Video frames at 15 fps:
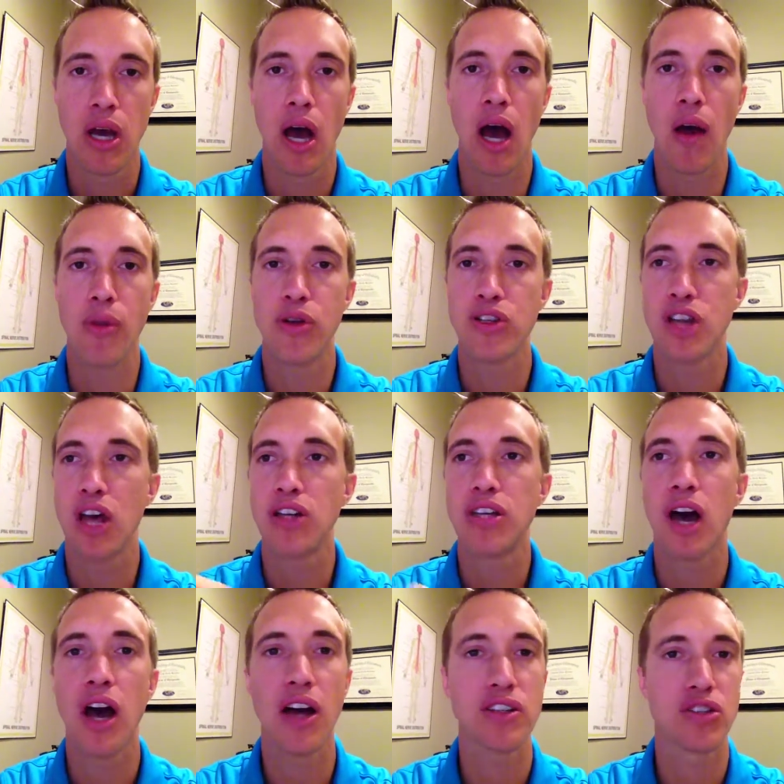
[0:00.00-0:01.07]
Um, there's
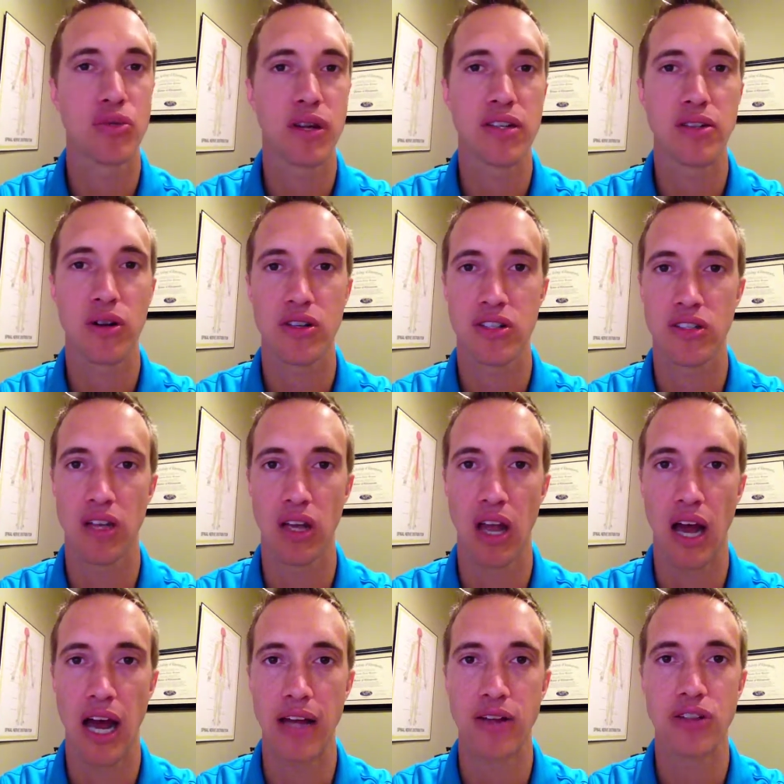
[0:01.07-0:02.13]
tons of resources
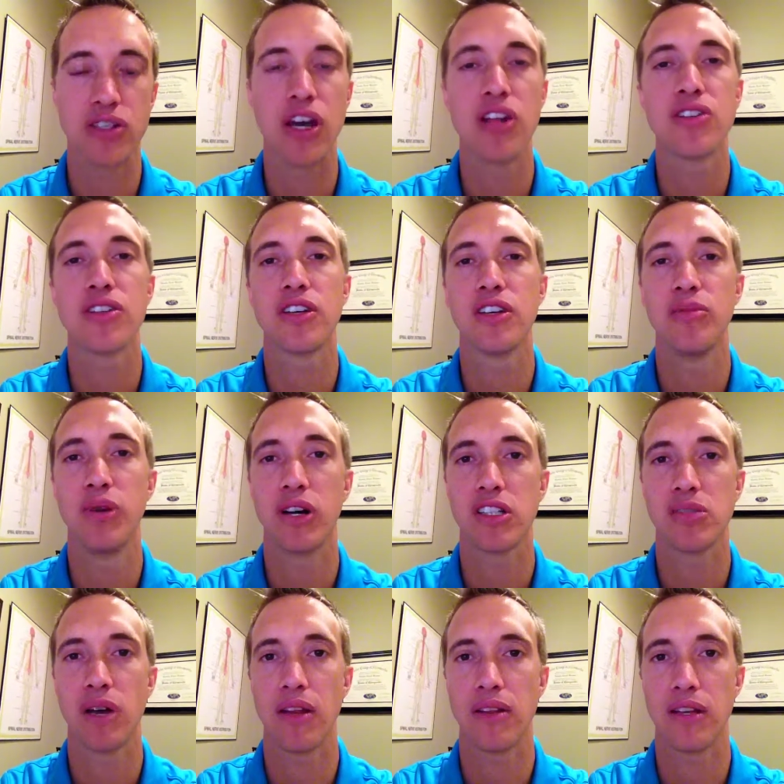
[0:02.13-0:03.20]
online, there's tons of good books
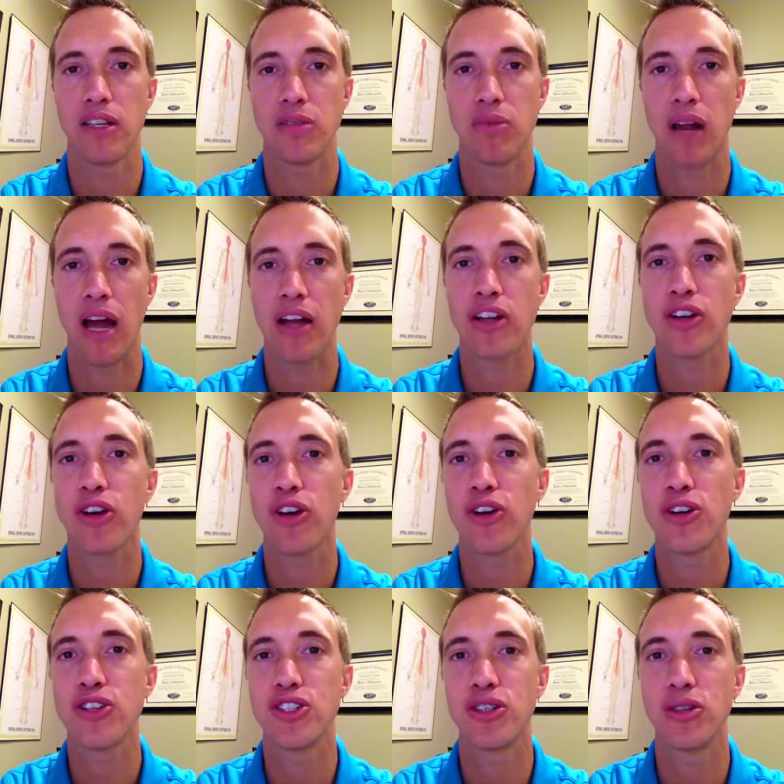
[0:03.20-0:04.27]
about this, but I
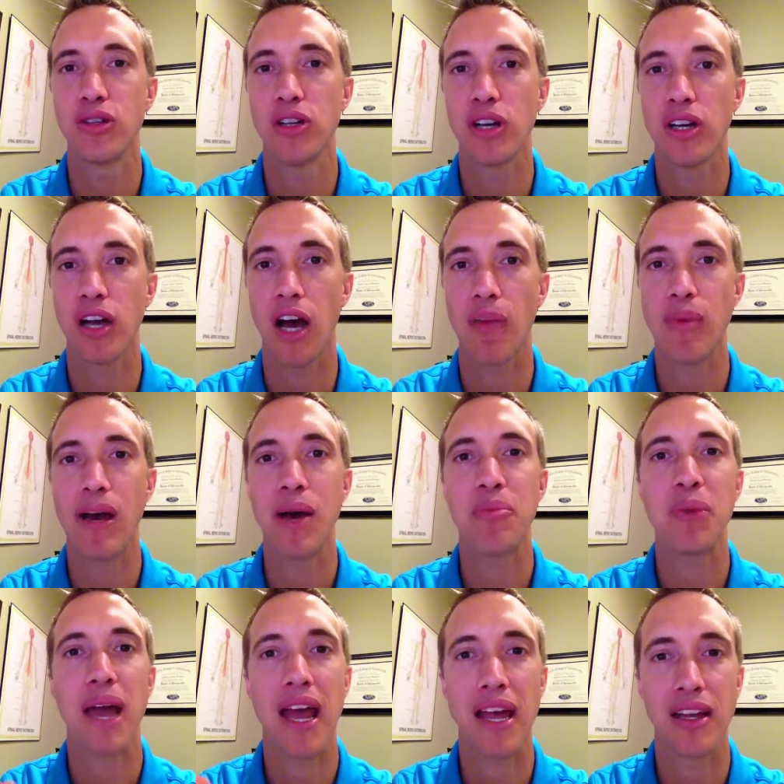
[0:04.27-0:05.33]
encourage you to look up
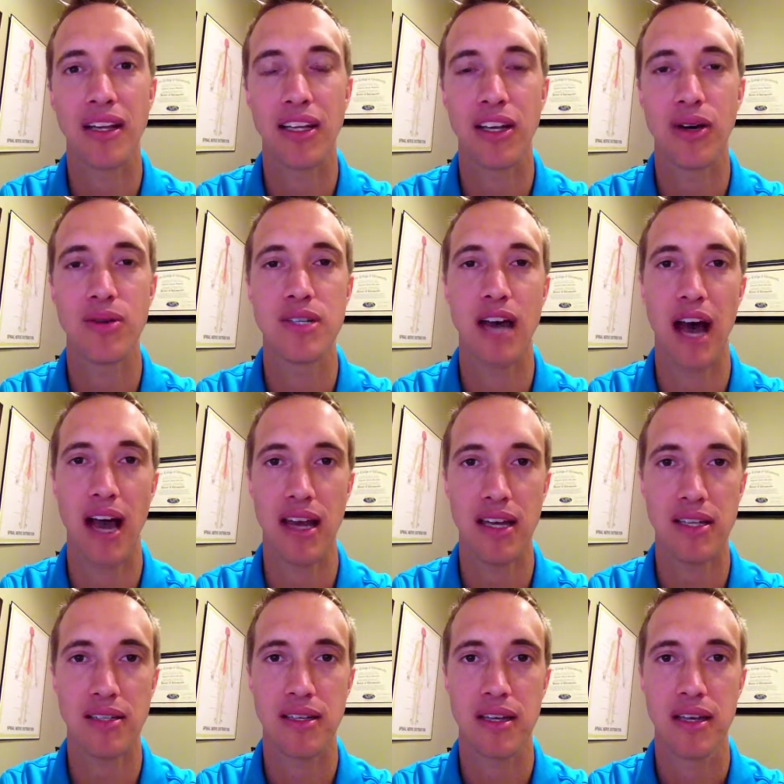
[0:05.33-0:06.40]
a paleo
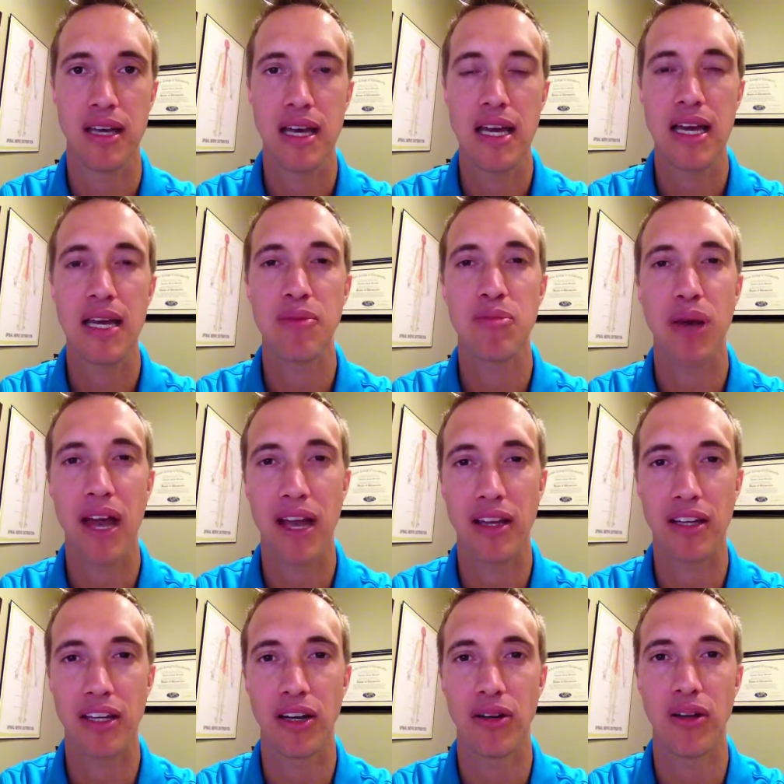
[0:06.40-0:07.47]
diet and
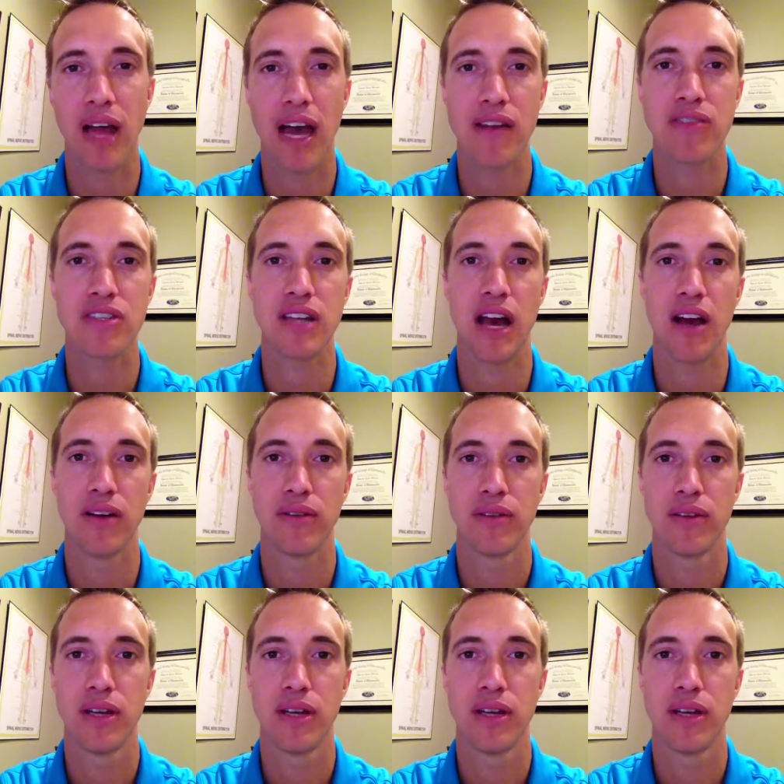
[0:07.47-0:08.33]
paleo lifestyle